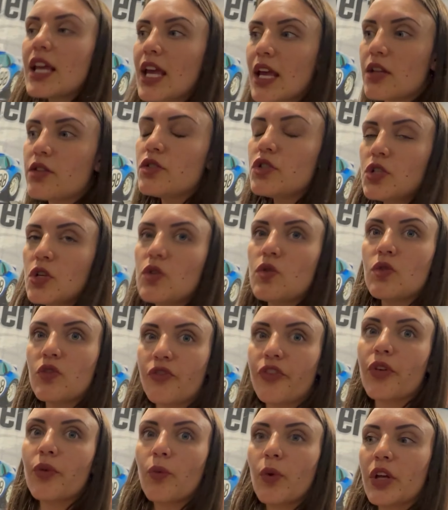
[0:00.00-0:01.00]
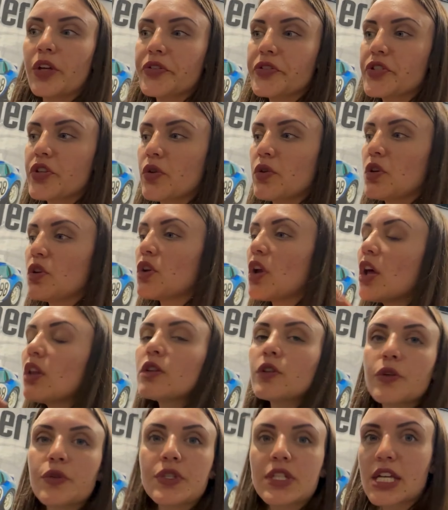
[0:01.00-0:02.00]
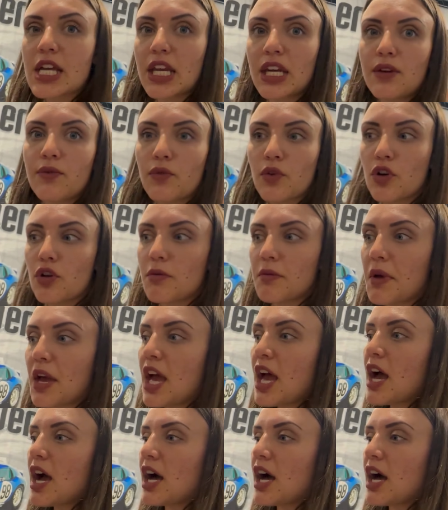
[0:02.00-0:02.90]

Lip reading: into the footwell, so you're not losing any room